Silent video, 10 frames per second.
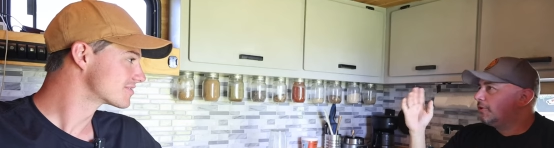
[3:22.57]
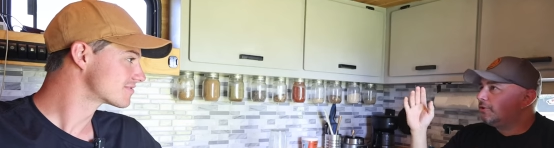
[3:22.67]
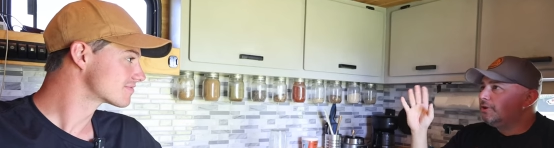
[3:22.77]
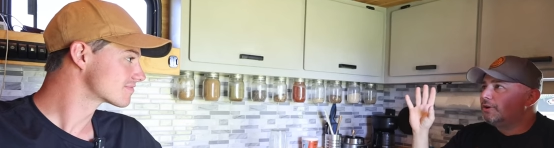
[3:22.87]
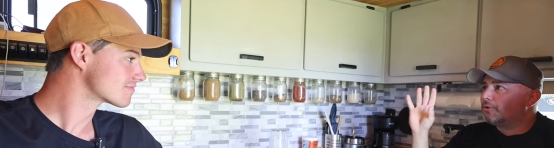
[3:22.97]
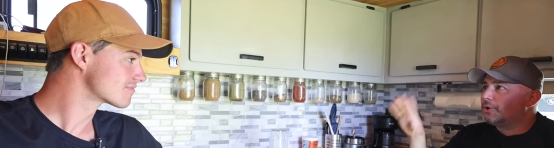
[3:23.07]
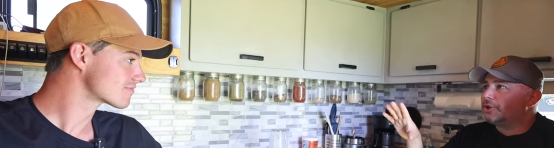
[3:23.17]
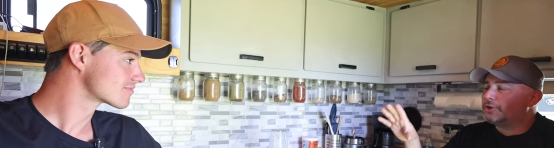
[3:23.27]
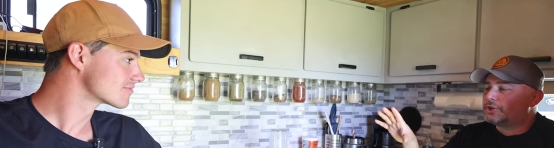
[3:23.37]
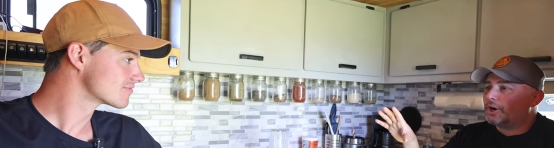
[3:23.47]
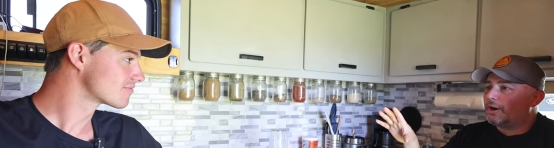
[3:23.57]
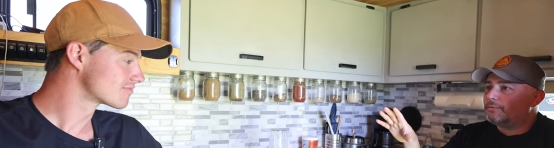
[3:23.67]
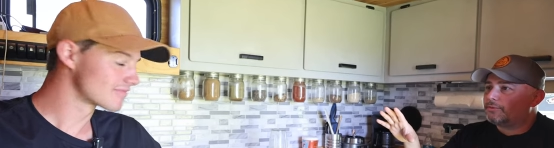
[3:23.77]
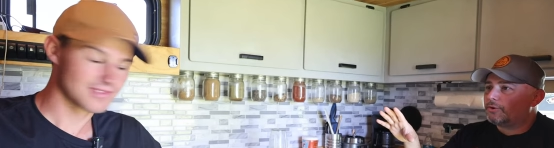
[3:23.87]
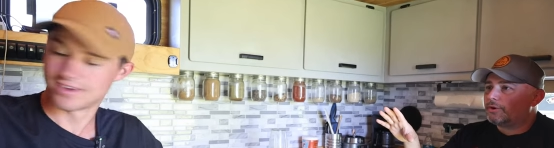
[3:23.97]
Speaker 1: So you did a really good
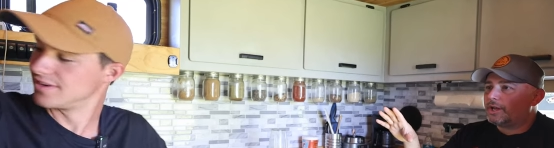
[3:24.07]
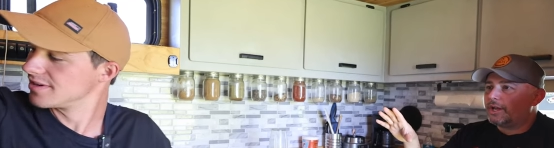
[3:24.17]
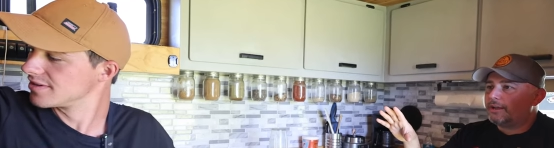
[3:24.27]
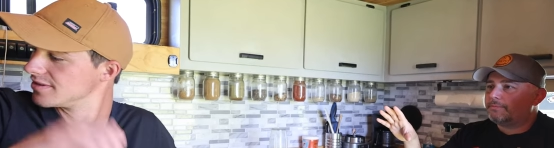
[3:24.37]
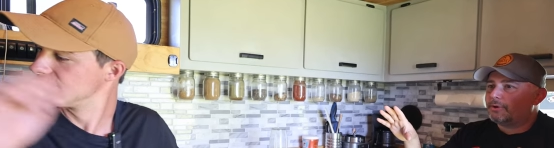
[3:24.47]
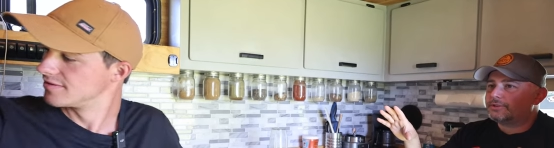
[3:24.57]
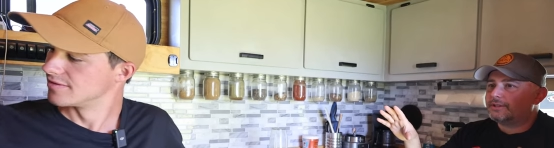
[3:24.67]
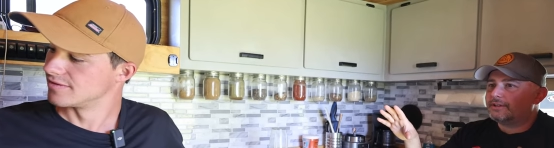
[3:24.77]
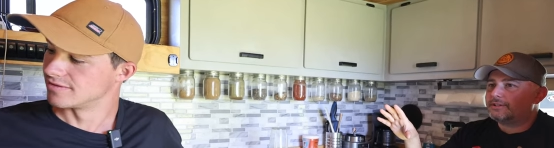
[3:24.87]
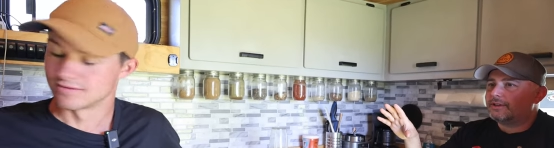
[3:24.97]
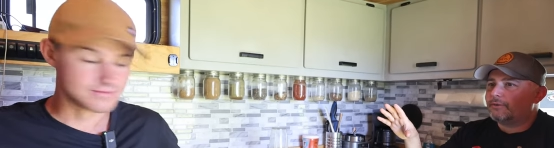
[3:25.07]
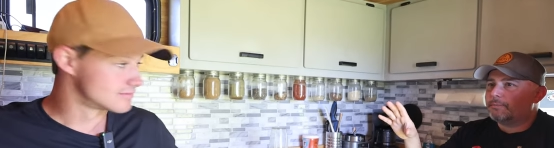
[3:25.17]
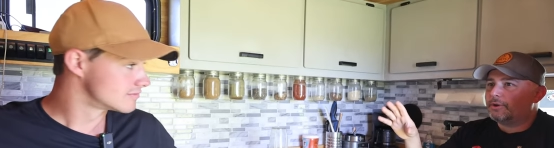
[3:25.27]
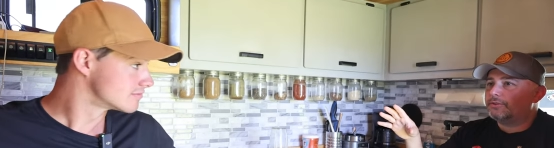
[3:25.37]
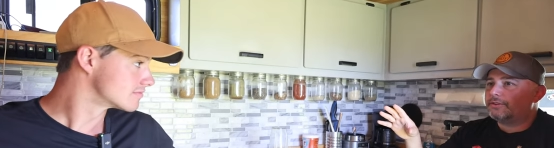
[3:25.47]
job for a person that has never
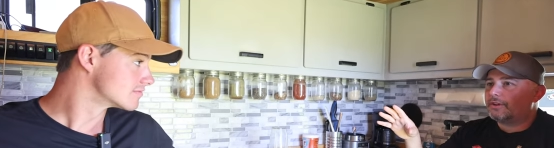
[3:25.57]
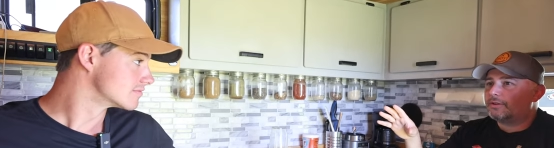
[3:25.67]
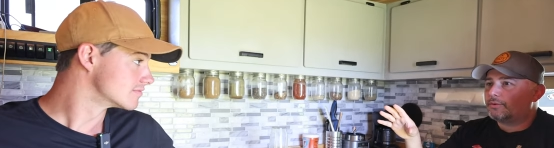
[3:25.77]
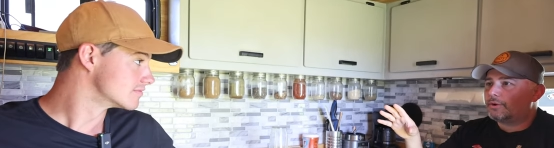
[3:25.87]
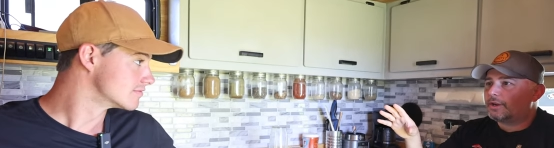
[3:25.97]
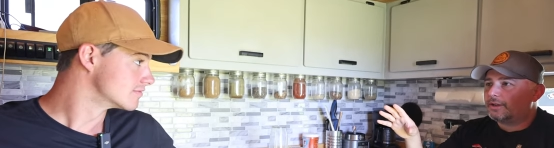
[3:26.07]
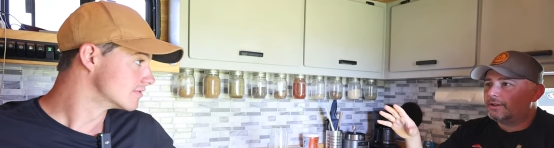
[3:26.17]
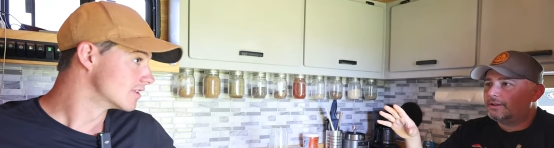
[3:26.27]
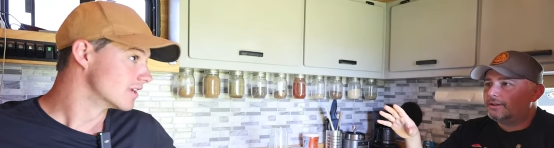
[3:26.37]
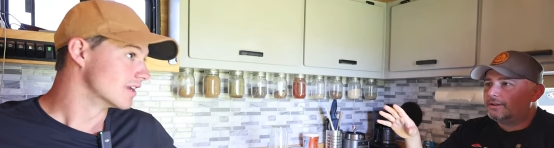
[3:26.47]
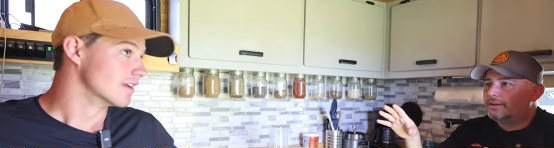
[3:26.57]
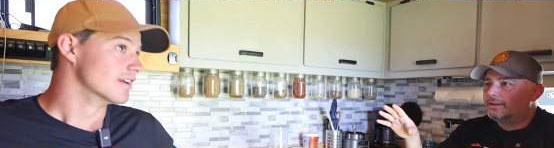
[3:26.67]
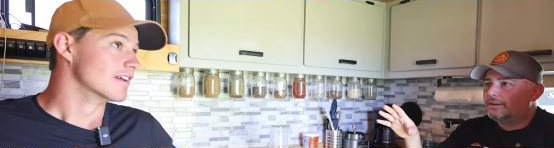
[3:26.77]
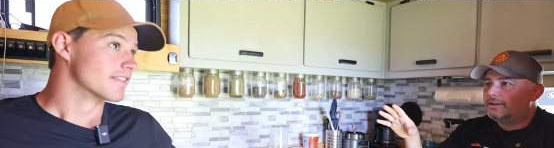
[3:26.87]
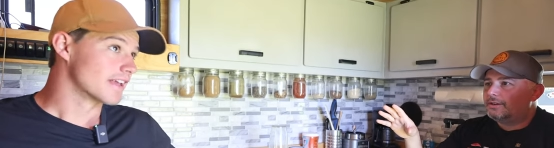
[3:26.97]
built inside of a rig.
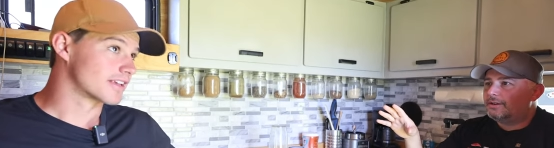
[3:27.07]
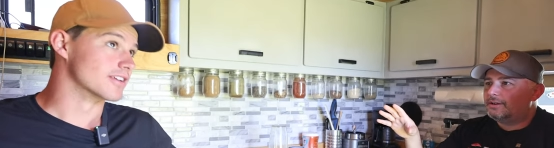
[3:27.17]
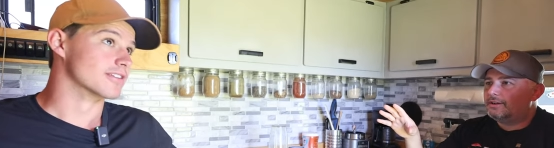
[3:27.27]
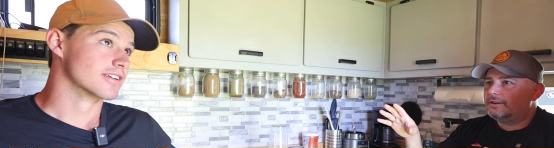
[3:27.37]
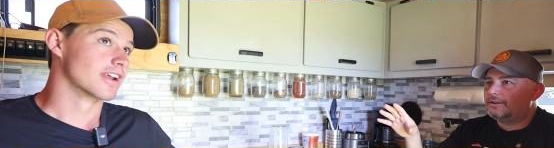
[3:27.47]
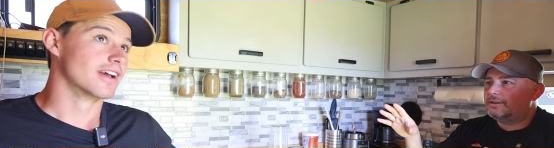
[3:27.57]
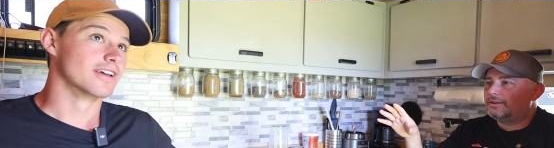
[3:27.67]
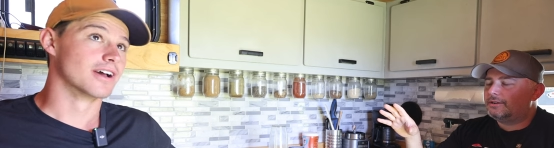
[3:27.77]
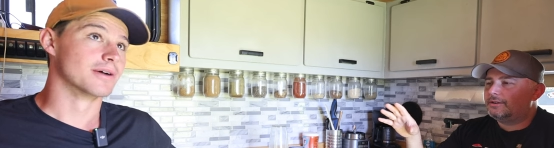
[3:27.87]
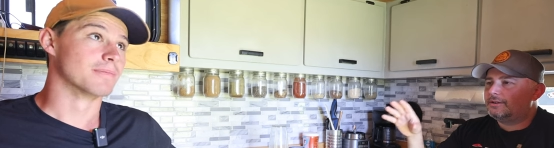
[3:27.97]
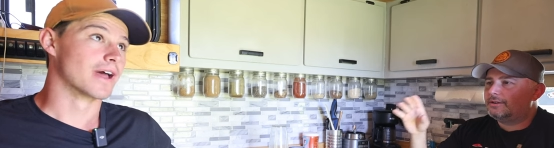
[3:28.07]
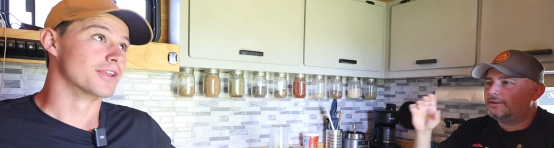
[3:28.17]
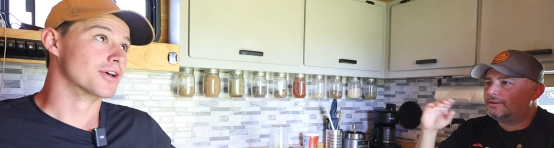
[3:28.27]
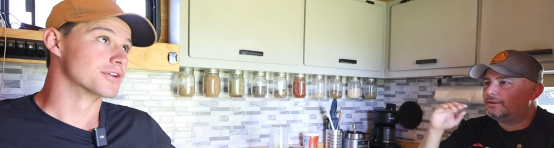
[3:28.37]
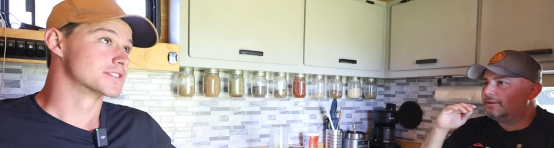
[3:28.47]
Speaker 2: Thank you. I, um, I
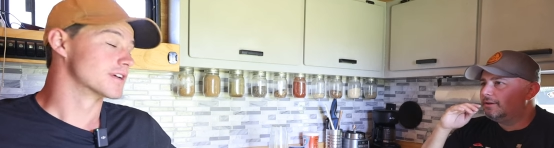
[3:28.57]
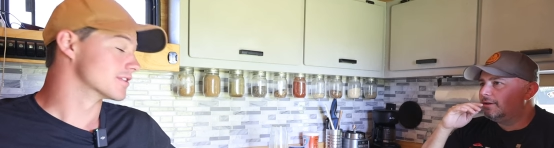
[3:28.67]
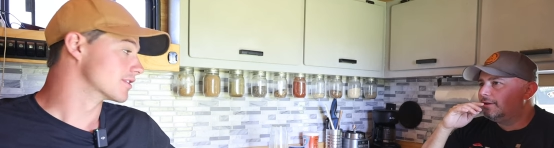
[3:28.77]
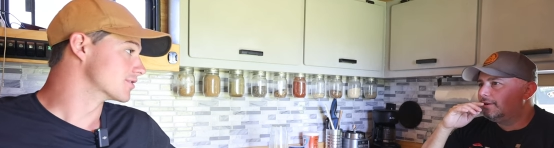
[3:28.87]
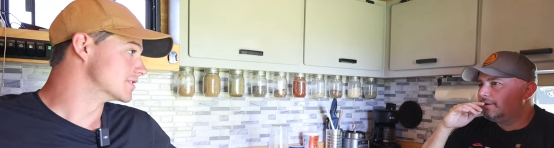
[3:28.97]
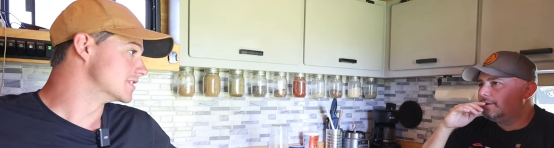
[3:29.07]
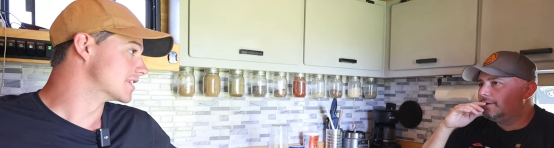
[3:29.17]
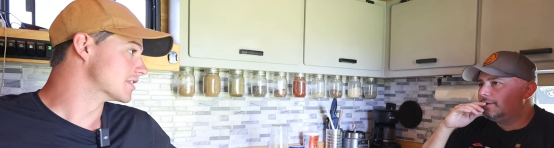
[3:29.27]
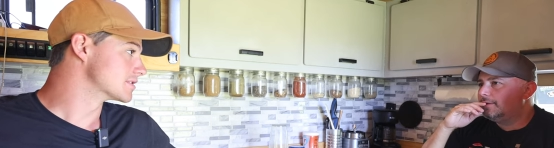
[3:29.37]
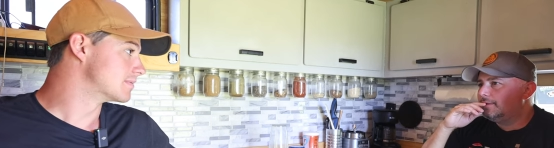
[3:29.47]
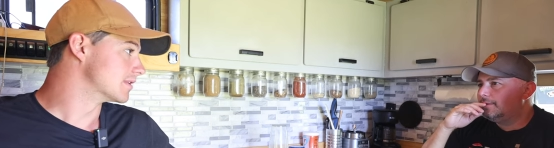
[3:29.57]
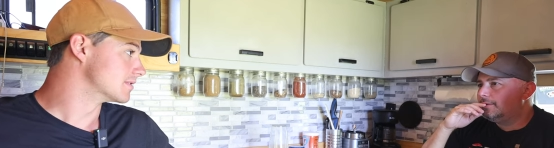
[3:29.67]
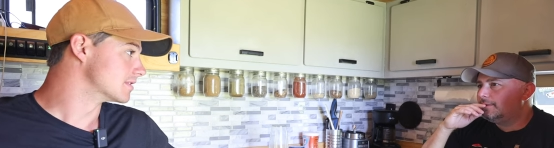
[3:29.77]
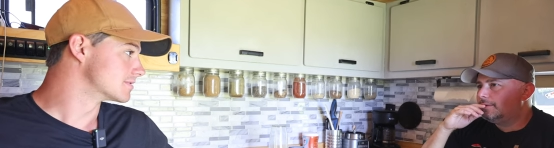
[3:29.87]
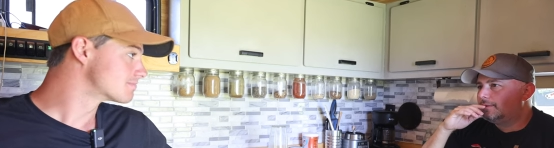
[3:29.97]
notice all the little details,
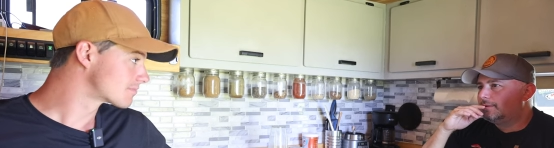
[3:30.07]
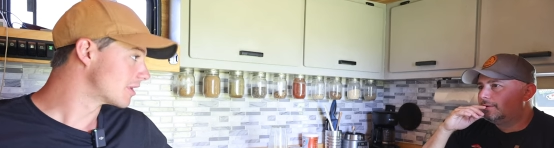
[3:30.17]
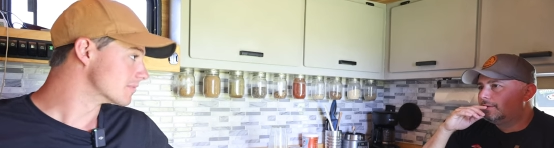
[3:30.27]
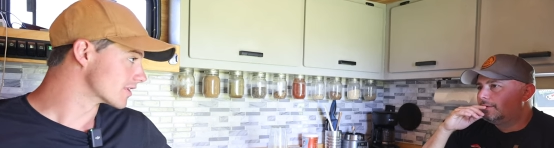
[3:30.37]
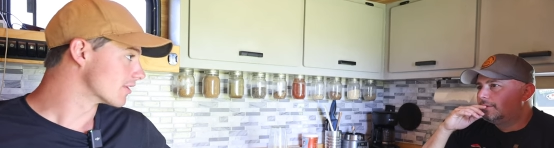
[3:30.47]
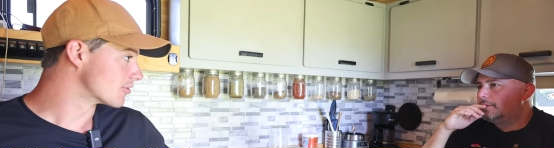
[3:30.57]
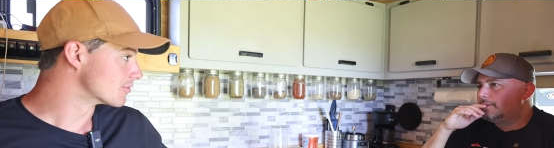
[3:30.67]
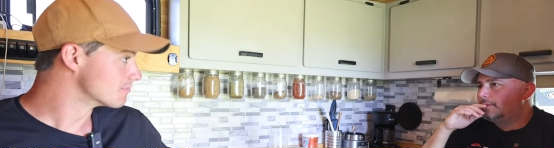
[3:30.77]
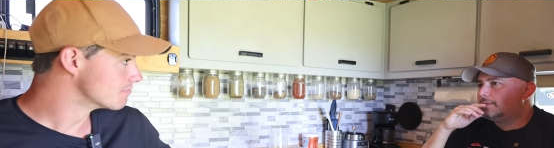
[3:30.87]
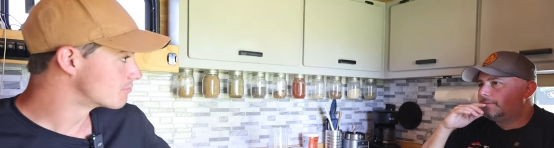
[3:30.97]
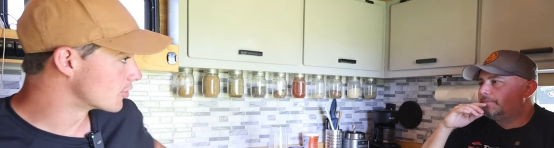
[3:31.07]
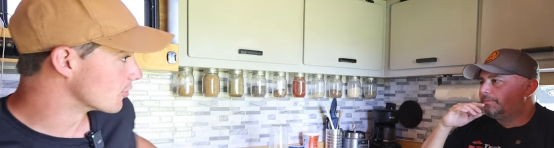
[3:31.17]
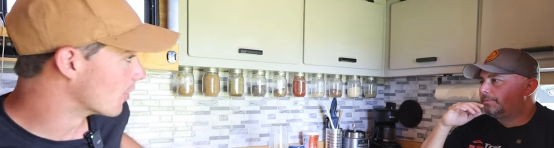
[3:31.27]
but it's come together pretty